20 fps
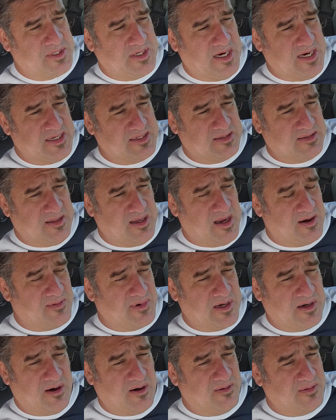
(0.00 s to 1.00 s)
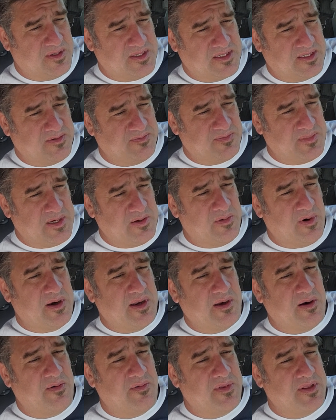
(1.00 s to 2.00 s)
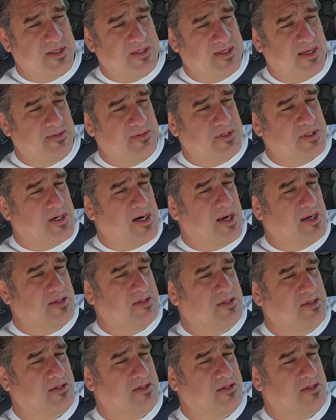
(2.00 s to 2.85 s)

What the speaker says: you guys a lot regardless of me running over the same tracks,